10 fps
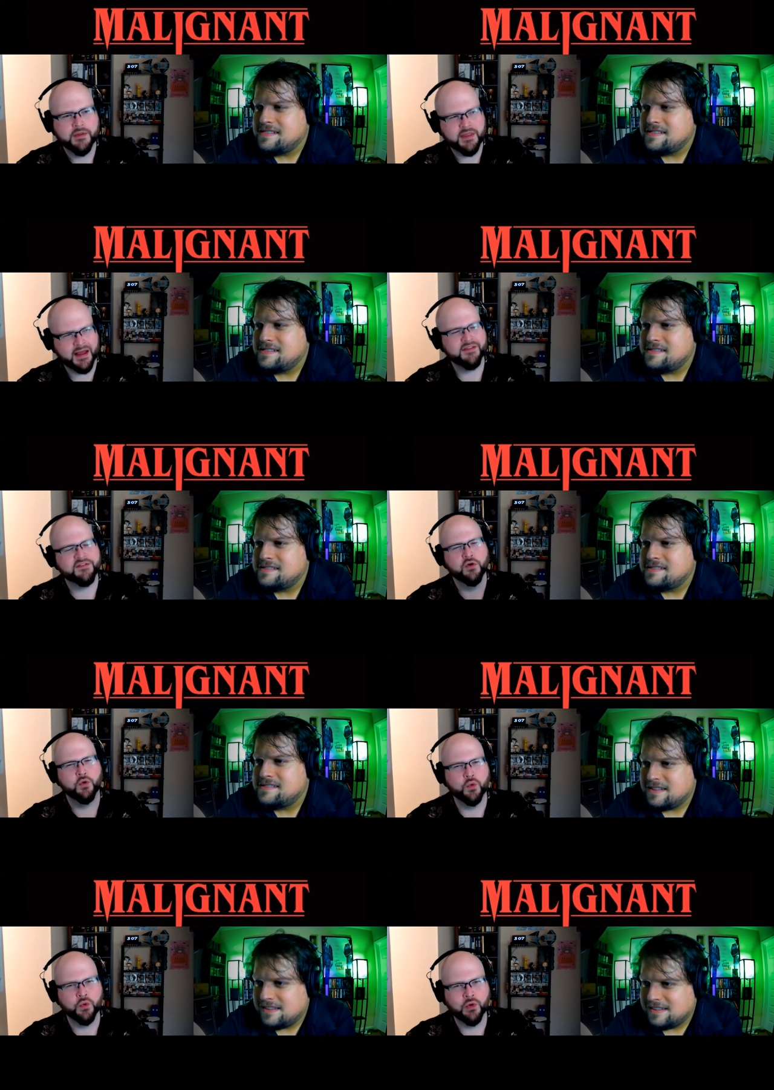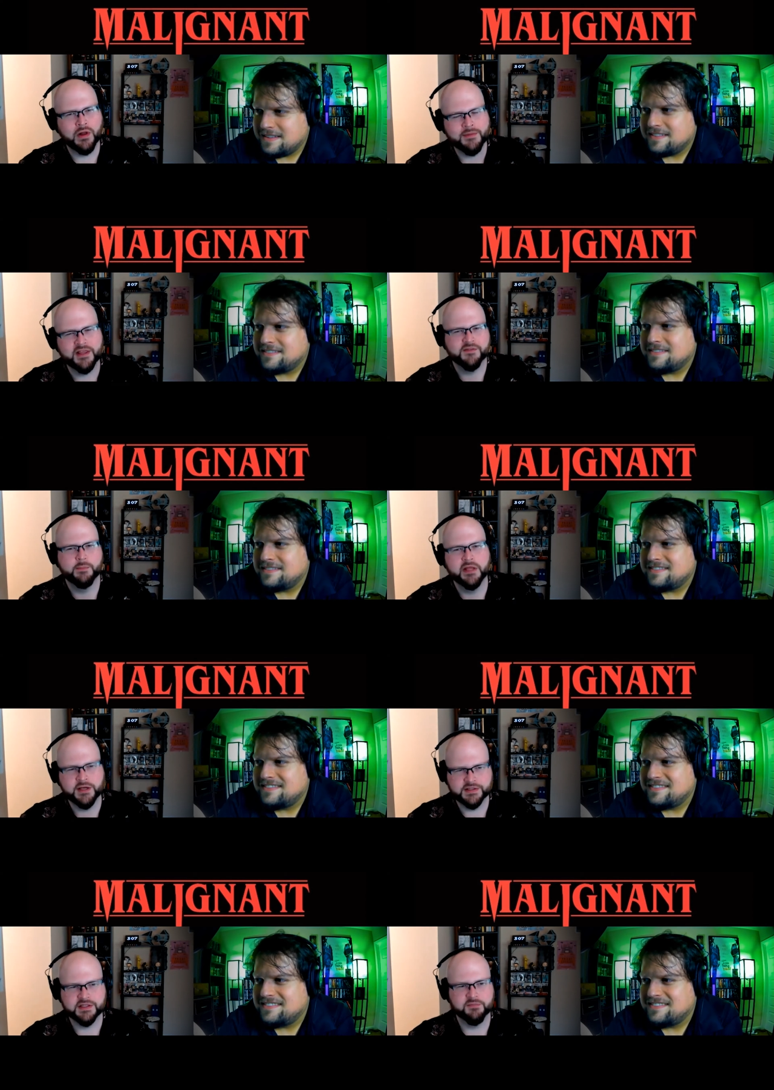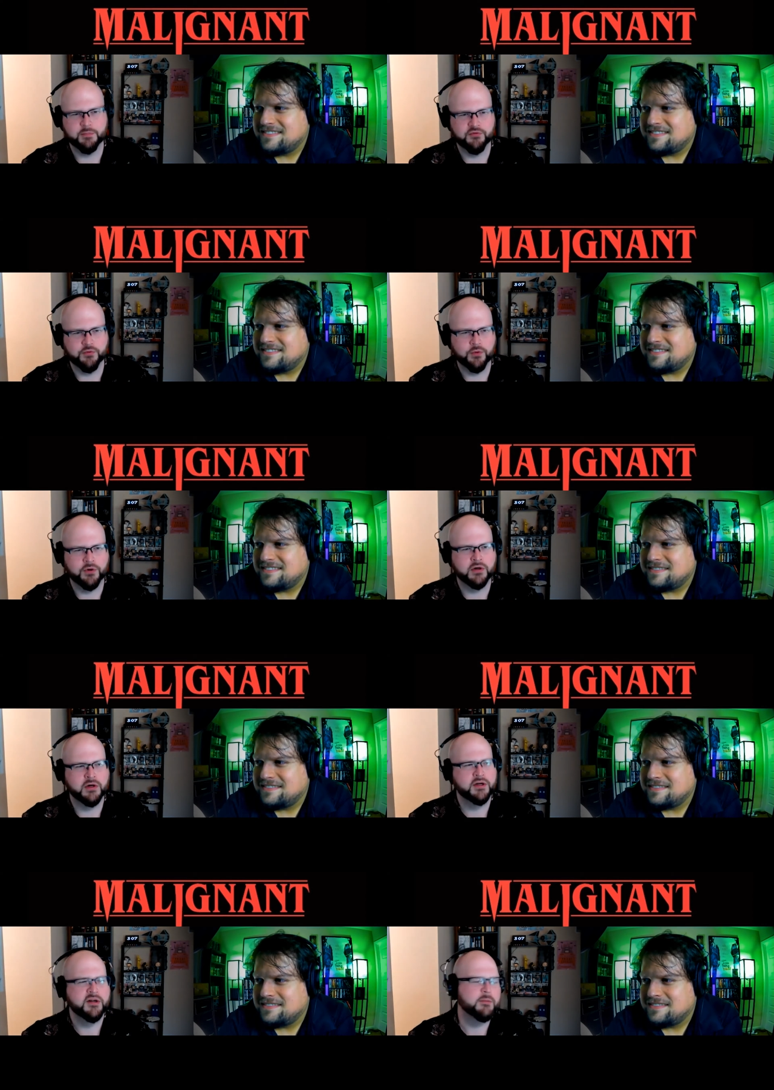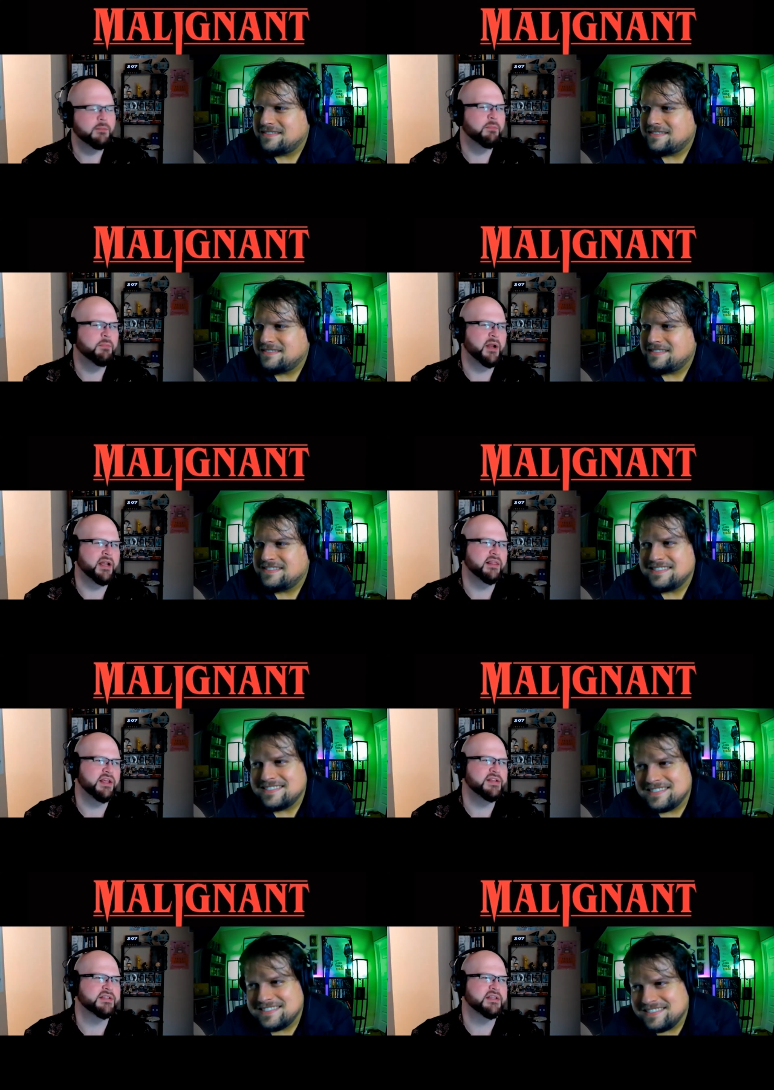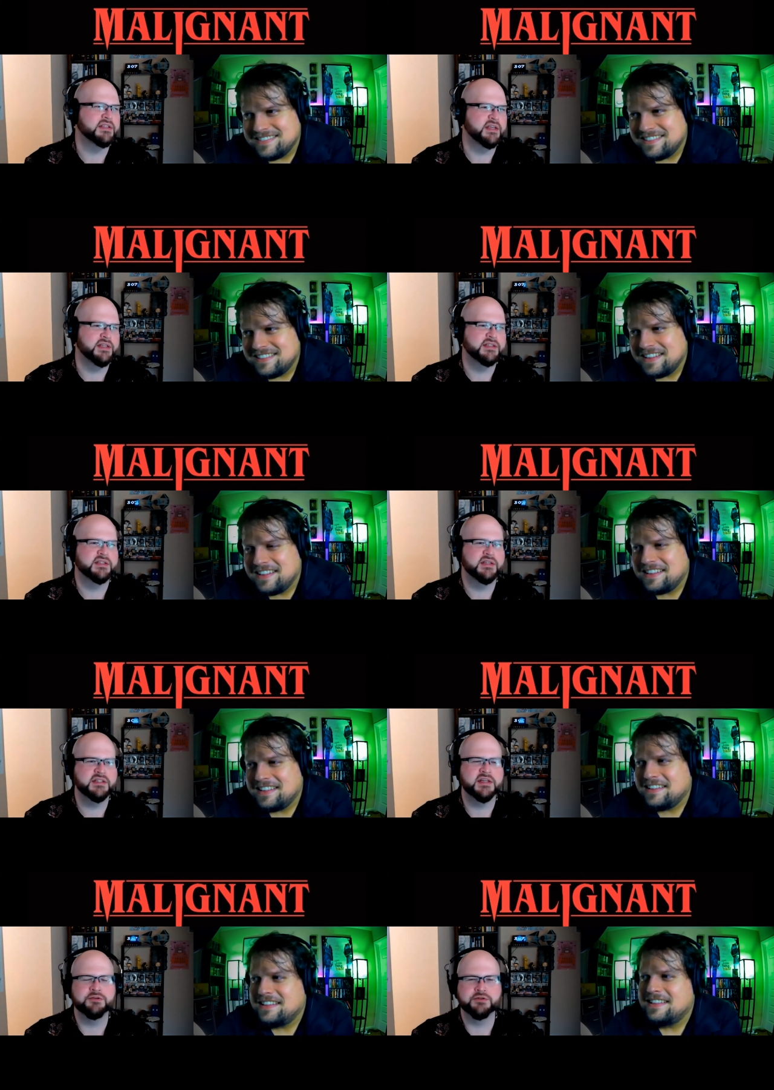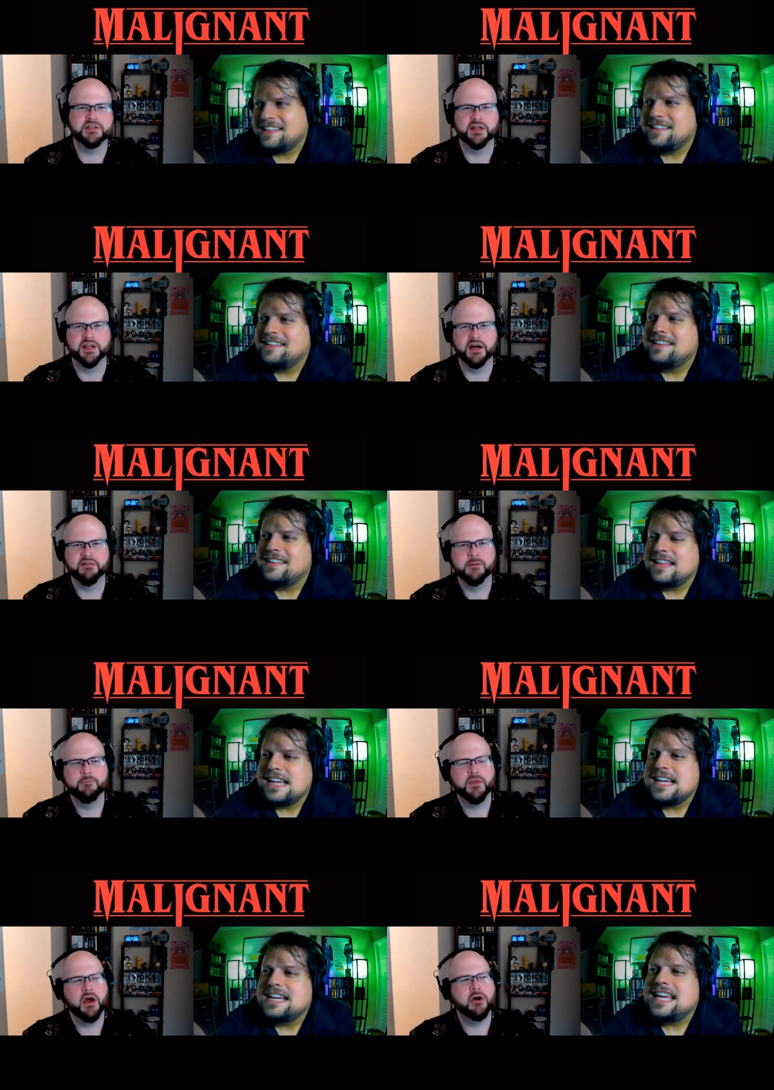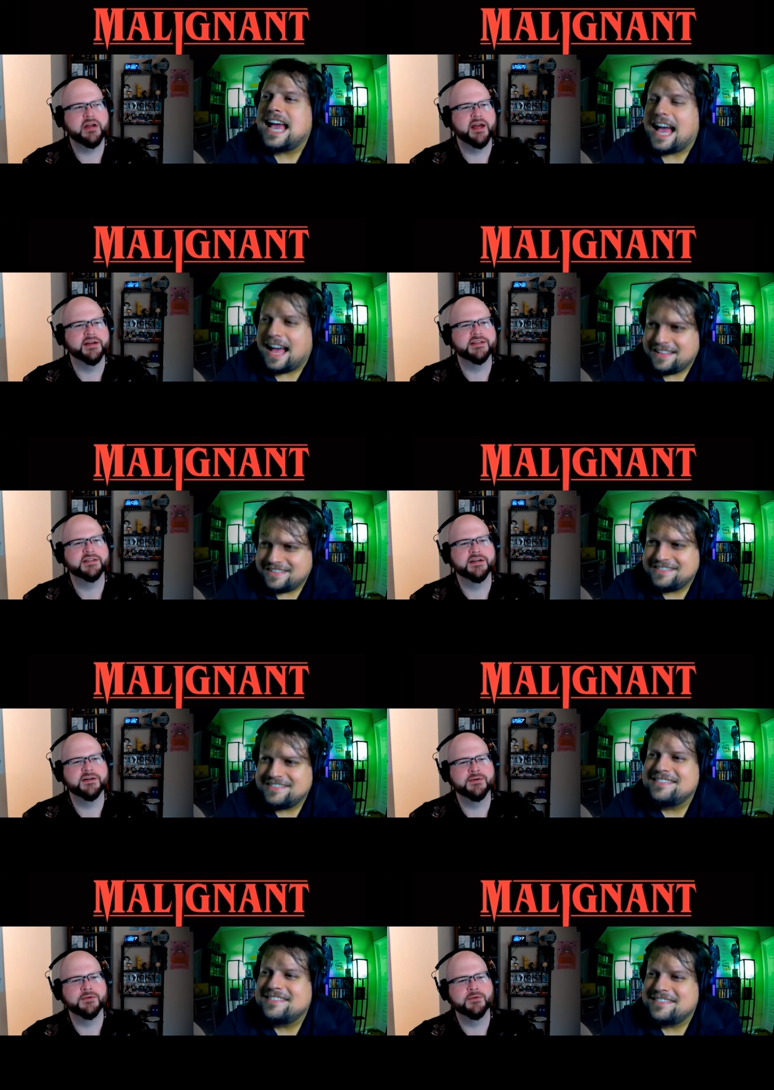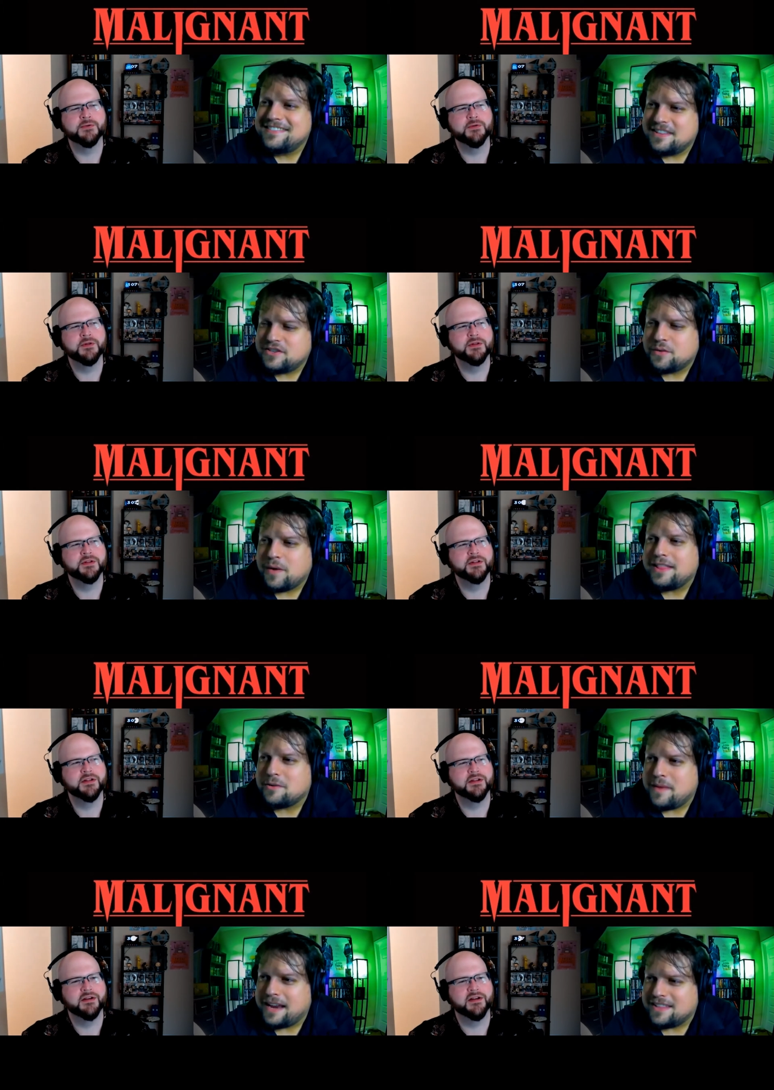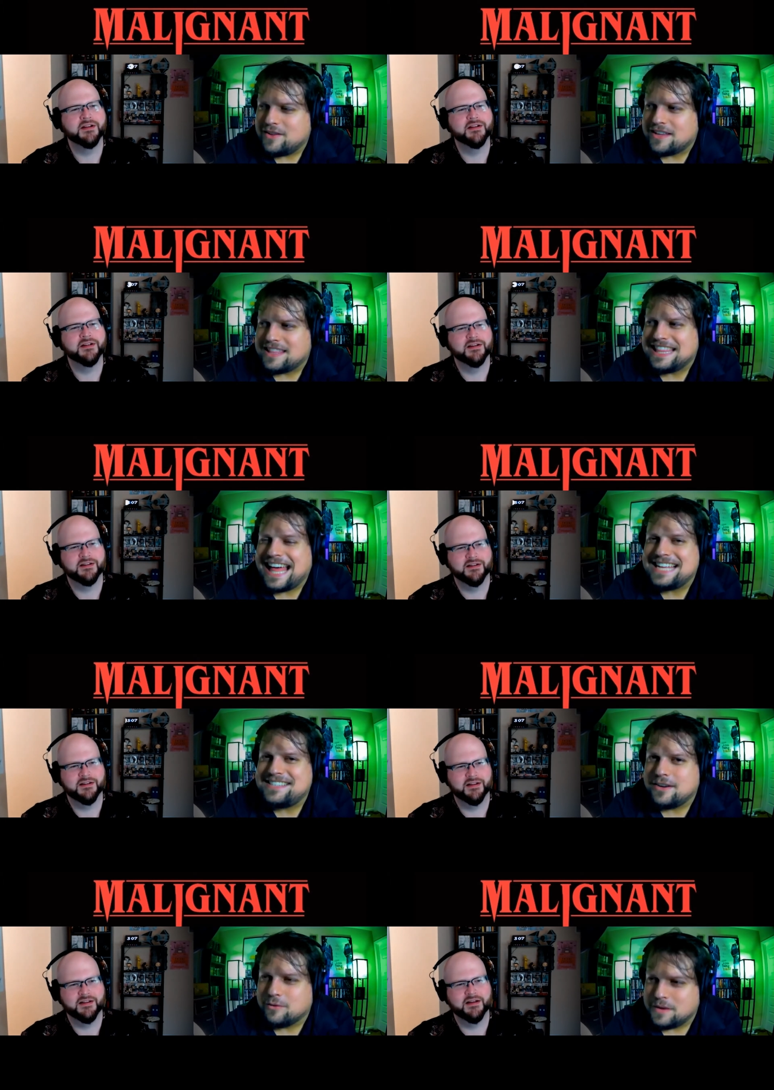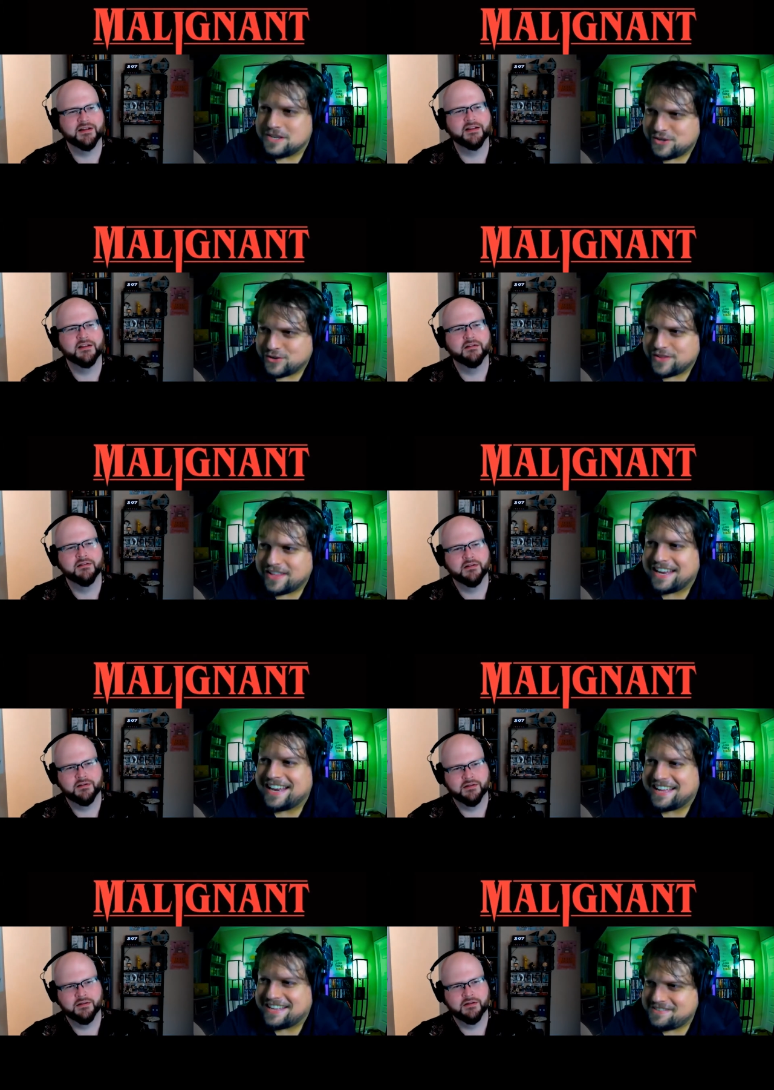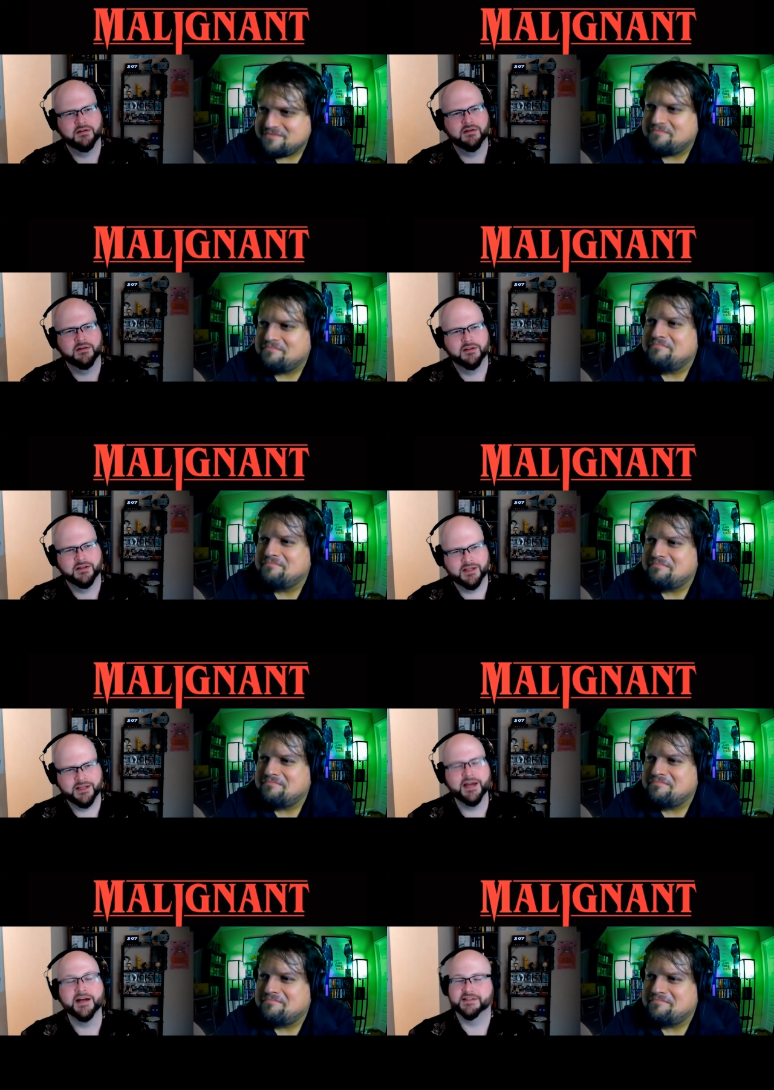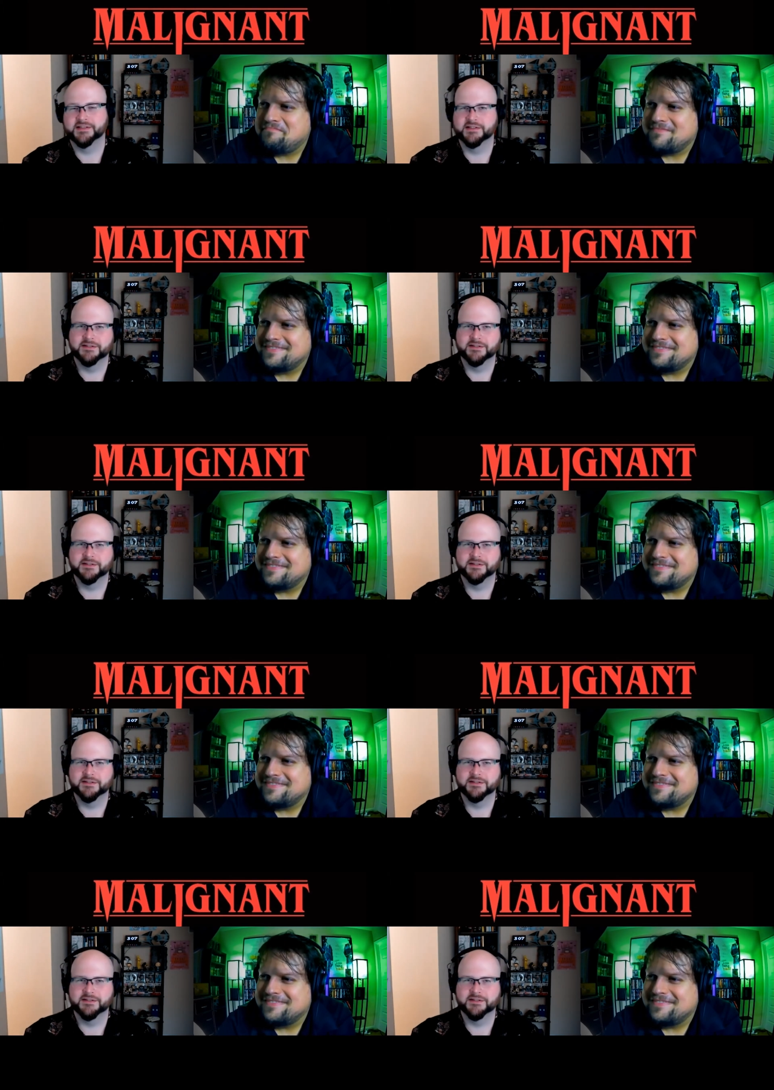Speaker 1: that's cool. I mean, that's been in stuff before, but at least it's interesting enough.
Speaker 2: Okay, yeah. So the trailer made it look less original than it is.
Speaker 1: Yes.